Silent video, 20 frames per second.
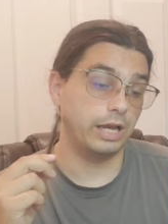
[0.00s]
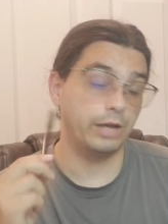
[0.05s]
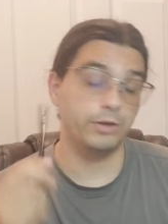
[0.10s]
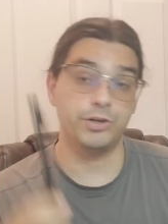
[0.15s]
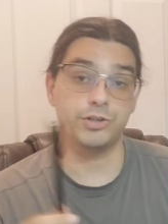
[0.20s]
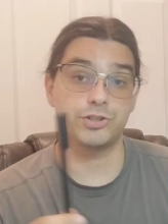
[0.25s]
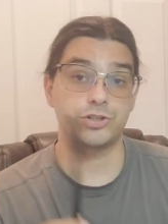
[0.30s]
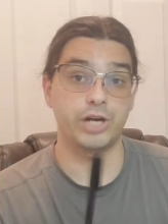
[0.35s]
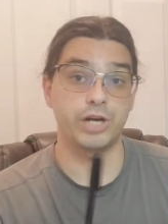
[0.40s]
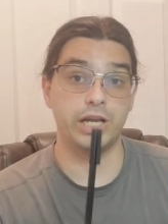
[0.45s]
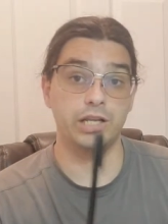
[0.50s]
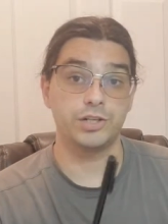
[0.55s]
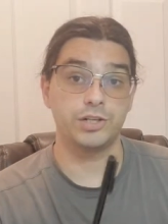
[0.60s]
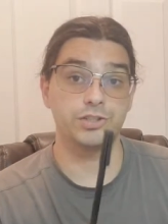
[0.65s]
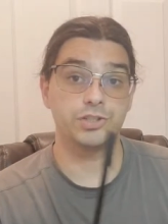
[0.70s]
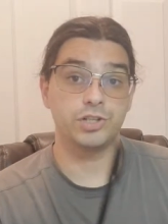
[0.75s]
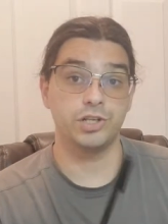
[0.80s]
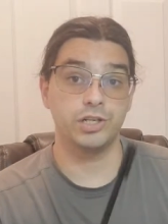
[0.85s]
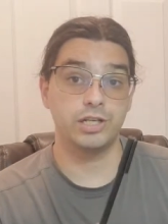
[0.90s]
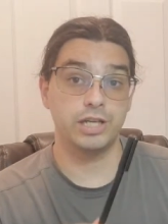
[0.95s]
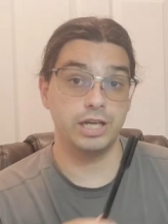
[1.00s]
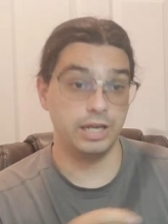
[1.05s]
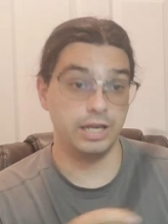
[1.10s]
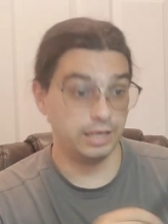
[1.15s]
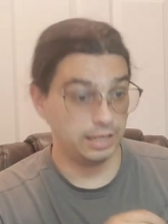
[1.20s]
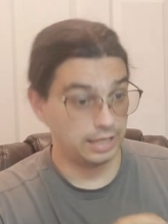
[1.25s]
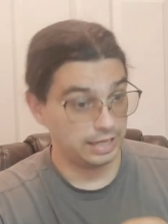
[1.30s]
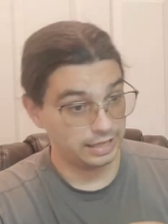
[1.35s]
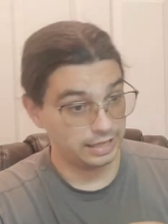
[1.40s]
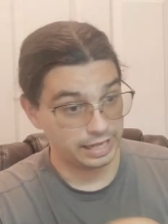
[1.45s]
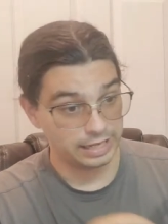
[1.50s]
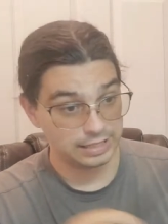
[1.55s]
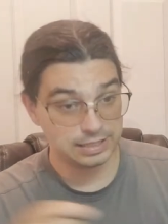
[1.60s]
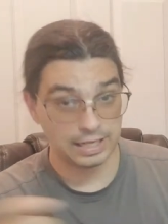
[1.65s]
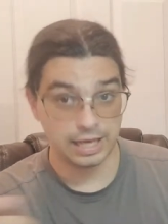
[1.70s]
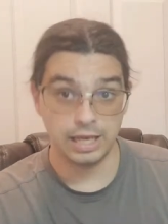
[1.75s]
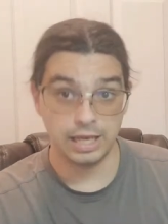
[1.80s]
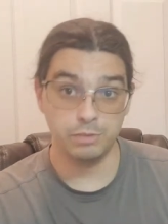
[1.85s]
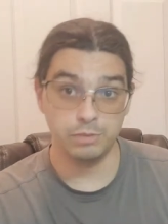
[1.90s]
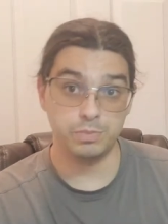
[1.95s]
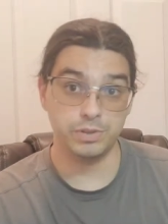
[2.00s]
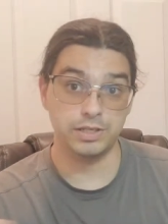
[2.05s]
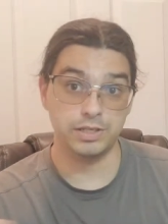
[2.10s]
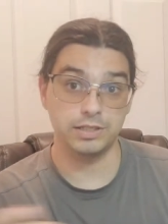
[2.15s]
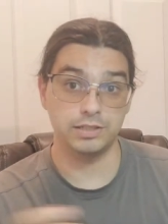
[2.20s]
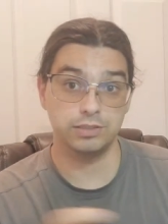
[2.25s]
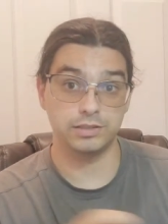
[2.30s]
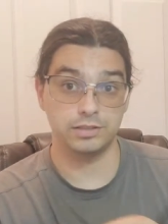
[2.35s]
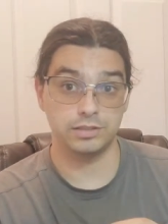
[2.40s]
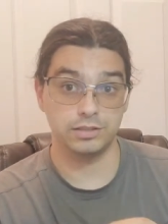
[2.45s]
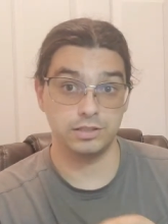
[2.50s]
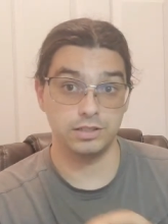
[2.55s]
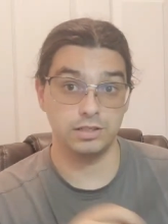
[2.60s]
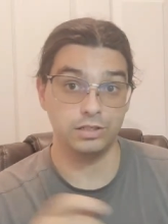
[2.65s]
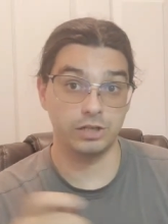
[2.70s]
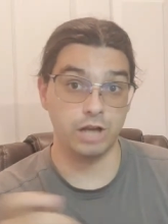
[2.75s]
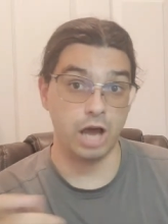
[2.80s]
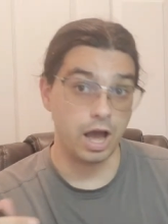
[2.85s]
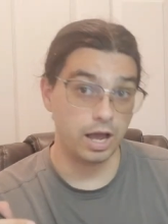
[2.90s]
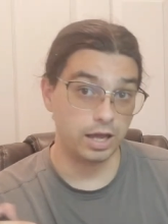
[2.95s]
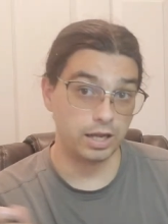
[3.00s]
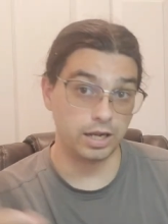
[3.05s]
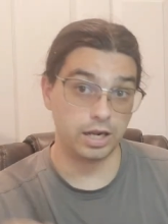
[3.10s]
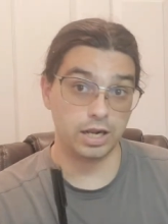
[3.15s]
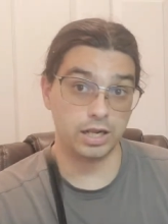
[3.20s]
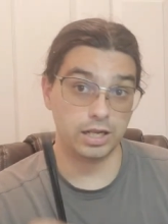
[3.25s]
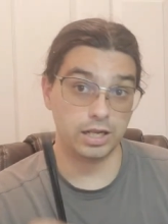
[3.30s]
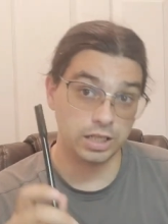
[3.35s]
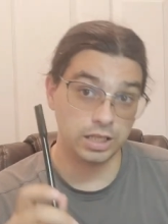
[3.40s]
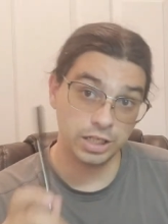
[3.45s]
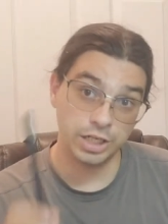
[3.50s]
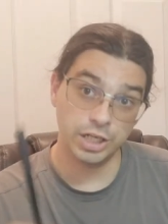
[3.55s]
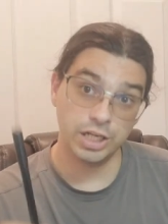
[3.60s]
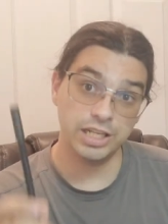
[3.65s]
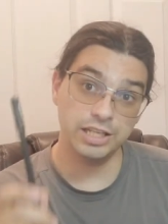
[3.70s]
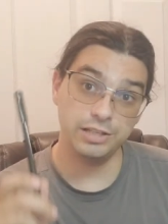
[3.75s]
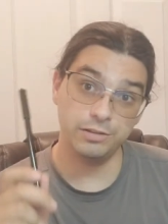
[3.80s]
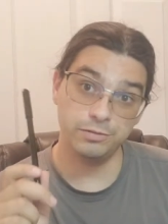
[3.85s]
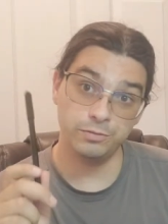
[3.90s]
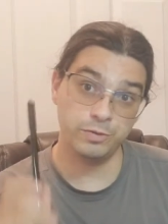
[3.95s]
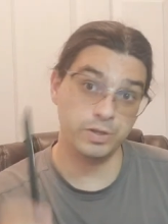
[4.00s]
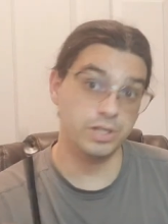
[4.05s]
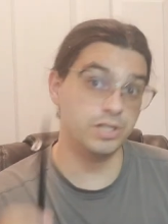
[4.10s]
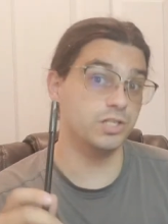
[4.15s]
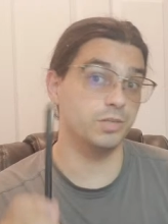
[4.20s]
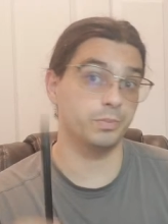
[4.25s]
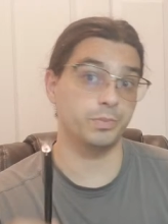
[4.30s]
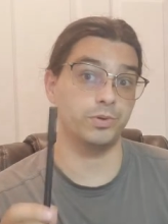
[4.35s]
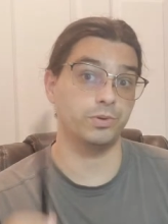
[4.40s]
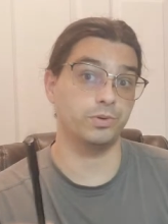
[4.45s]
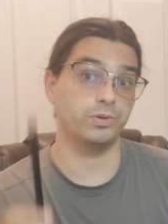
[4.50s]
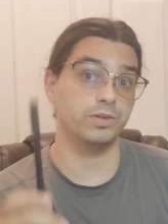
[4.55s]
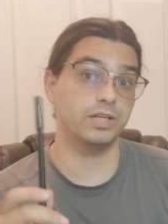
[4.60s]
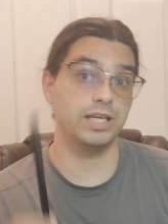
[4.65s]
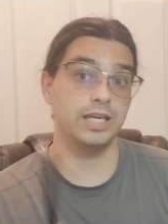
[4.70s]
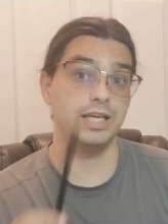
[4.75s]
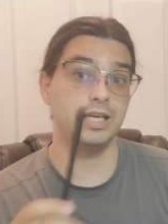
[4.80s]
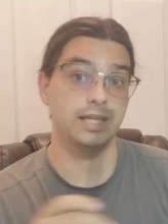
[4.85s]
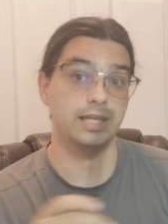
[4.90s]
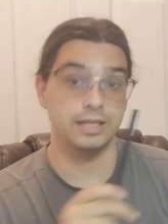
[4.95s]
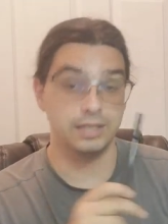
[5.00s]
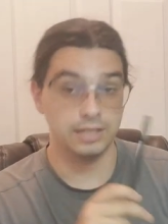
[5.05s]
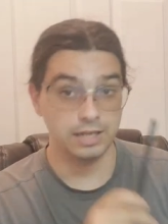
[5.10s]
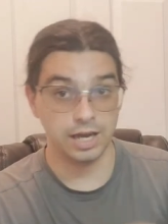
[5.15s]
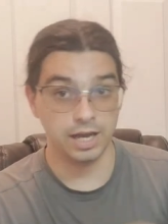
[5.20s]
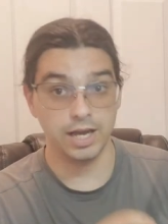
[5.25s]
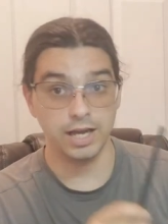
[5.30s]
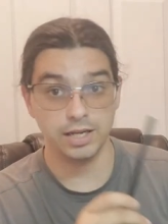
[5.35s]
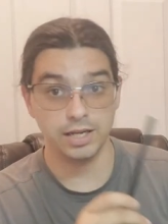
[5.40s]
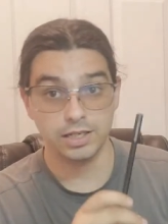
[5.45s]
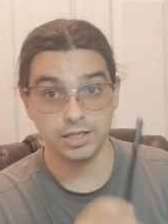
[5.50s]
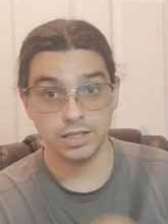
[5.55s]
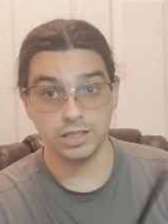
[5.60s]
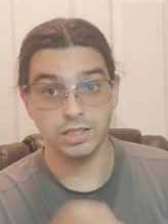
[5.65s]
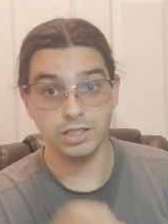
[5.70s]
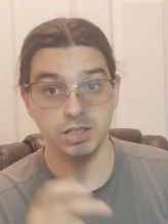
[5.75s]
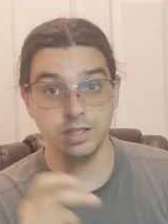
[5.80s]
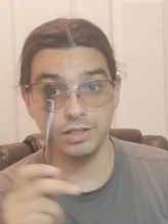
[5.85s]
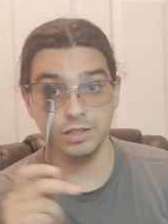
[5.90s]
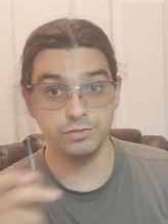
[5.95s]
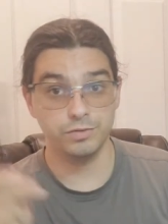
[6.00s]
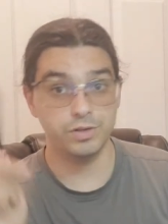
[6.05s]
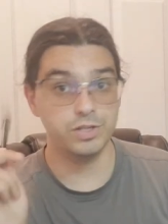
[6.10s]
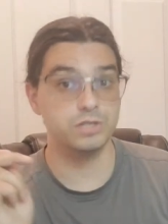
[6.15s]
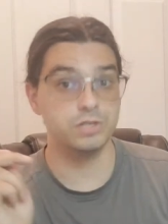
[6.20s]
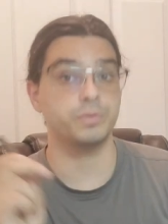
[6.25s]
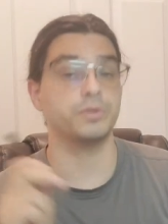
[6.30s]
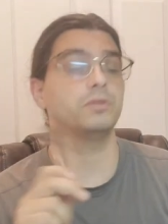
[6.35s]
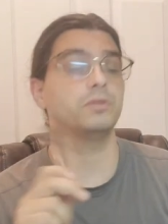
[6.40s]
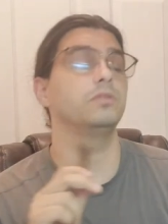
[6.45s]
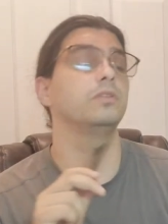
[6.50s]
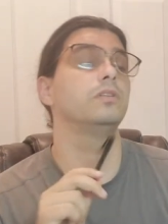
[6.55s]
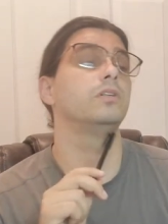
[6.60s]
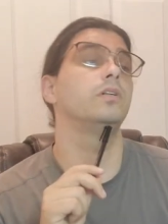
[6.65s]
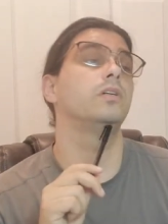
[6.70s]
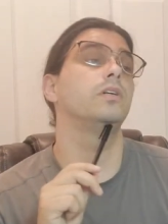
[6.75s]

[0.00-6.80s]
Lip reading: your trailer's looking and that tape is not clearly visible, not clearly visible,